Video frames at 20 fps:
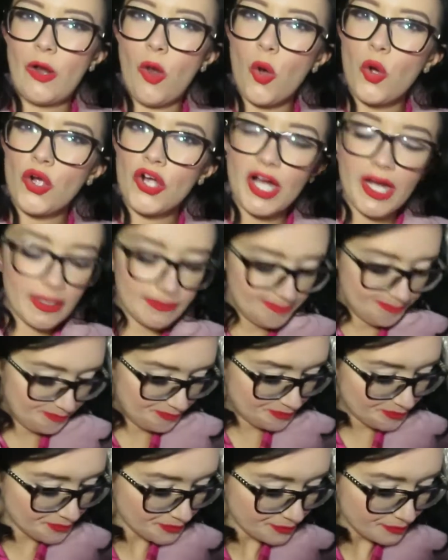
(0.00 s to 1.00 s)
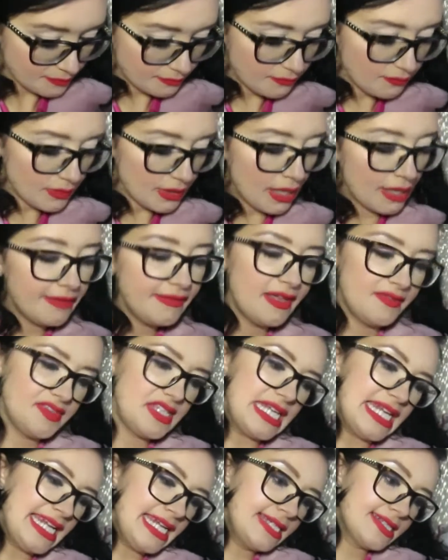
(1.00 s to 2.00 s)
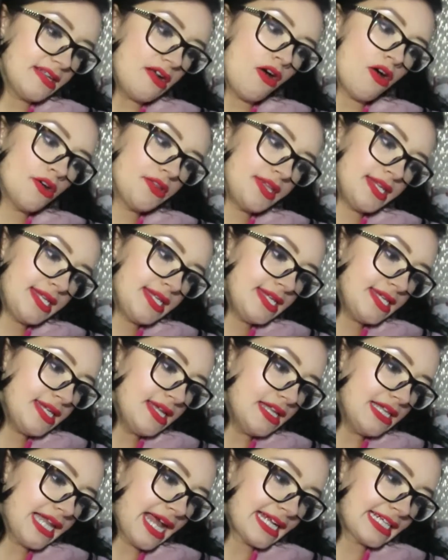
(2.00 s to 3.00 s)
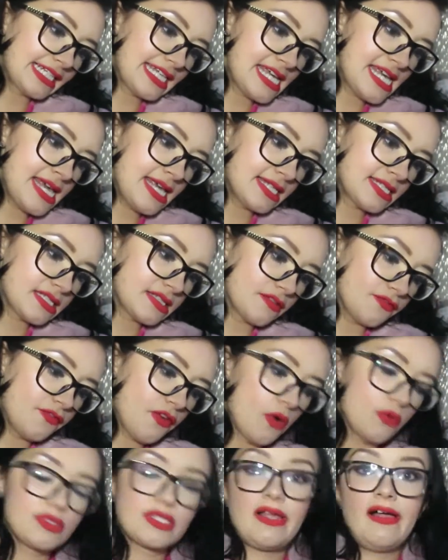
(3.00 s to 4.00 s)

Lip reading: longer. And then these are the Lankiss false